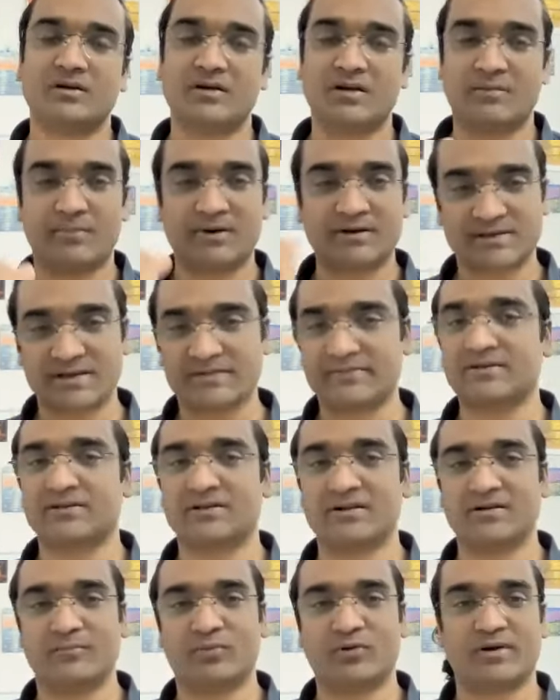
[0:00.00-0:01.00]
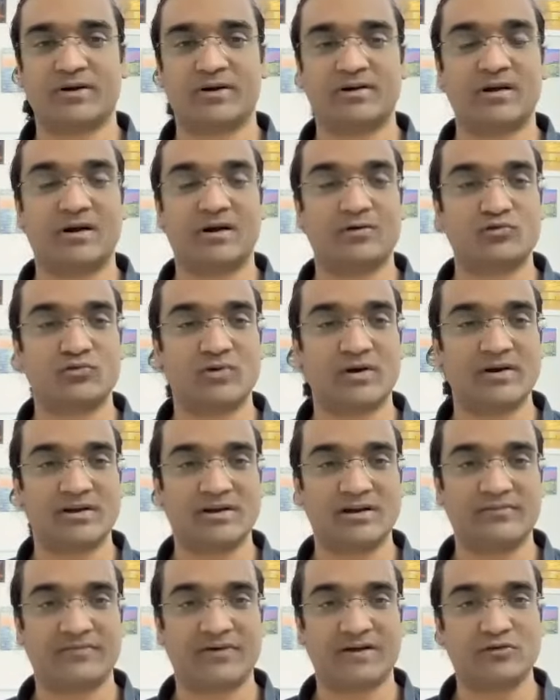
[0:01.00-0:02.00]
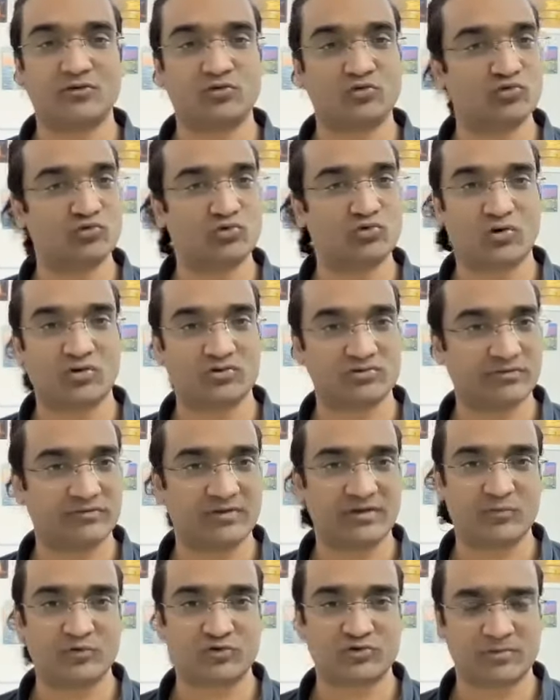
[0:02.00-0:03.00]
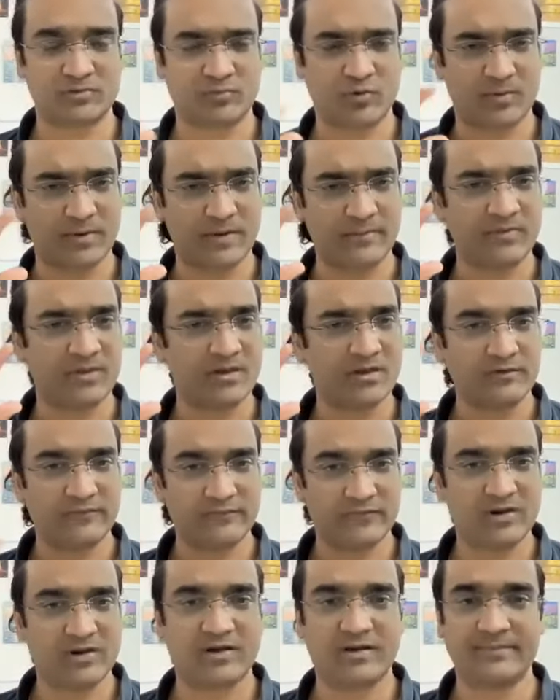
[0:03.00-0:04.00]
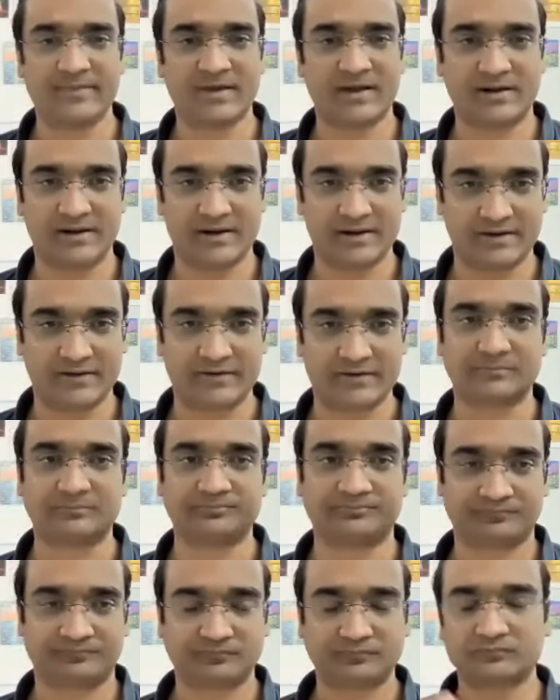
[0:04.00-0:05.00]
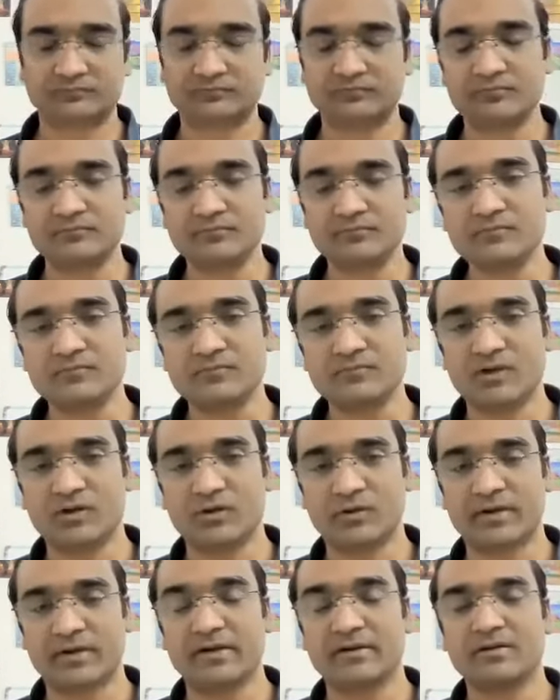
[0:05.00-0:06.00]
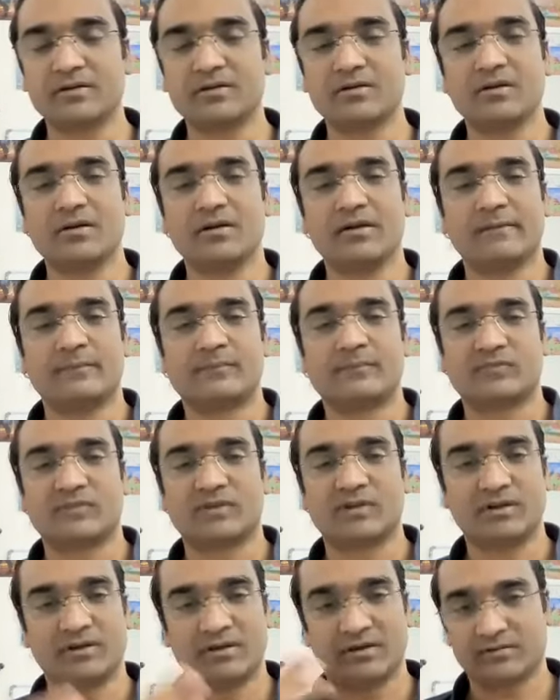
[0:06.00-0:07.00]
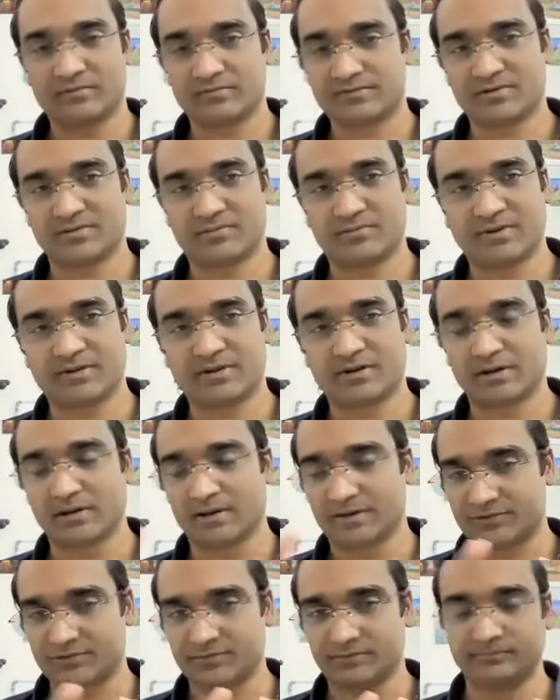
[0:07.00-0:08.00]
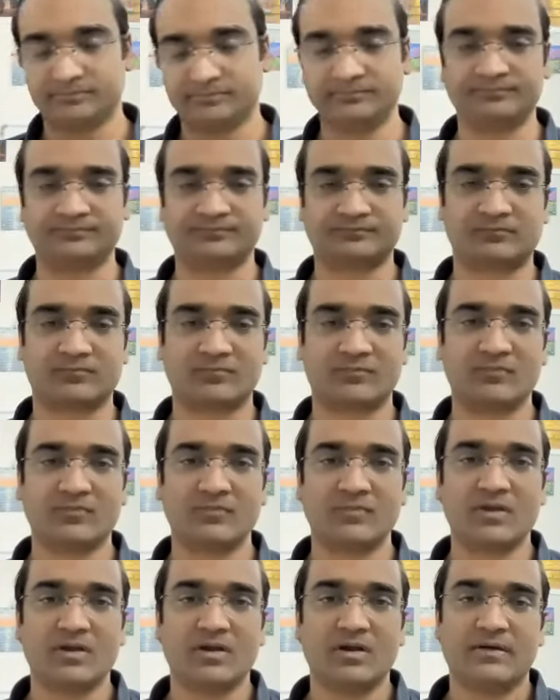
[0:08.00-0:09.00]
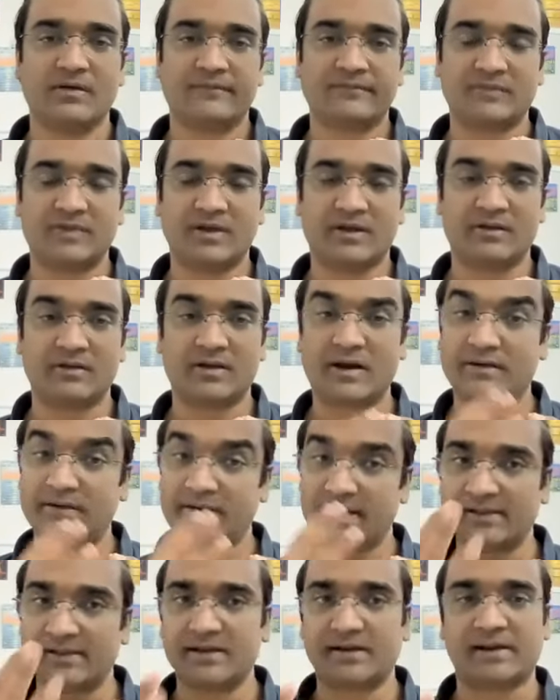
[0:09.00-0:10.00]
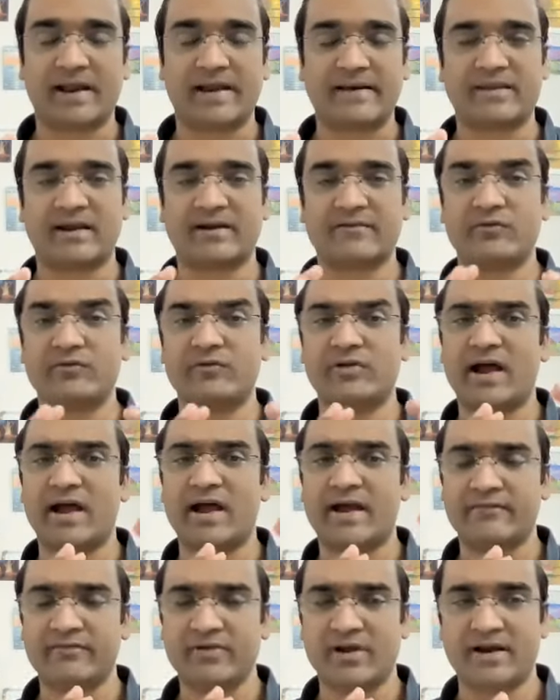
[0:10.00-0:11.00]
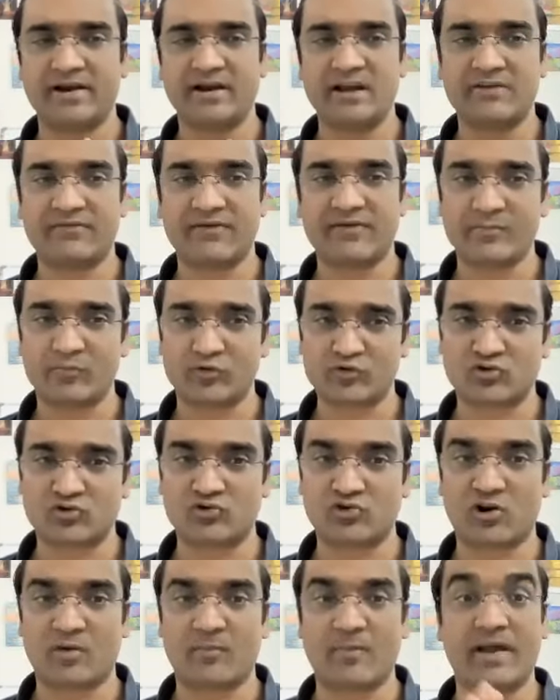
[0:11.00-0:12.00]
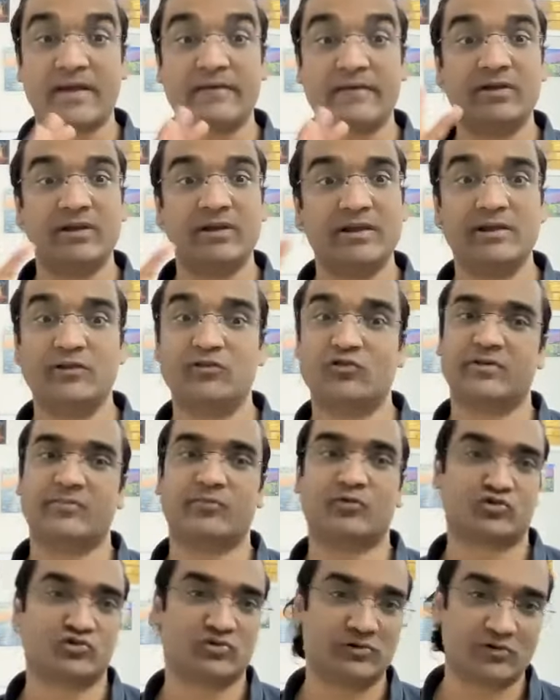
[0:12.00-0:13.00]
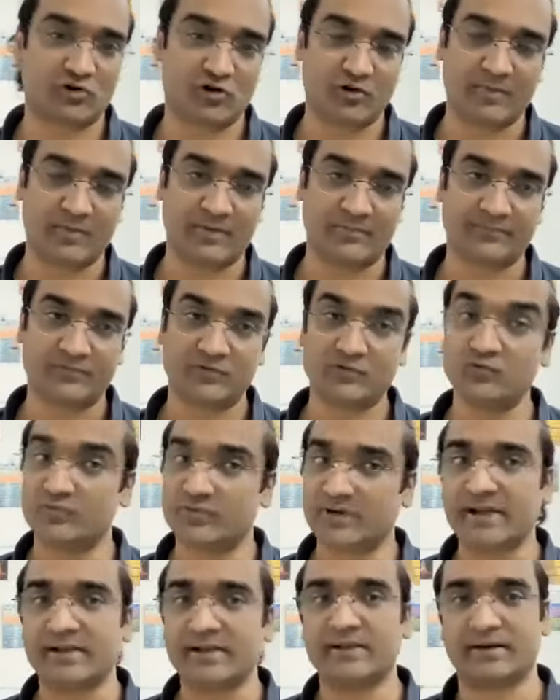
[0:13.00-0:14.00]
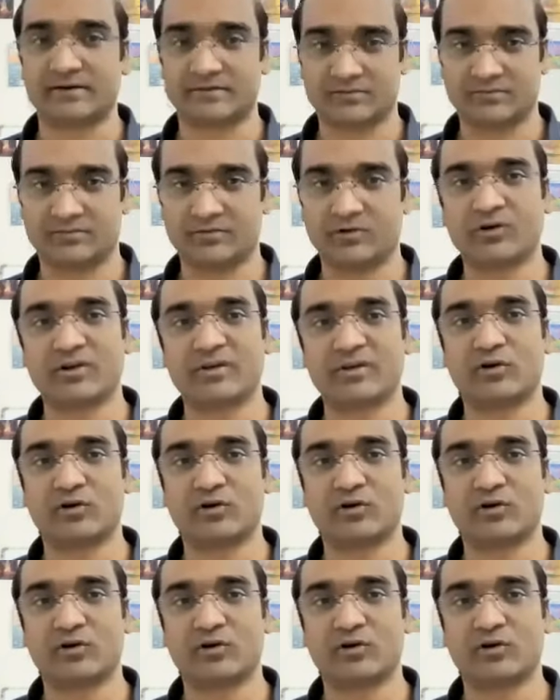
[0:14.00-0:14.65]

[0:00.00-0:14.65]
Number 7 component, how to identify the root cause of the emotional problem, will come that later. Okay. In some other class. I'll tell the client that I will identify emotional trauma, I will heal your emotional trauma. You tell that. Okay.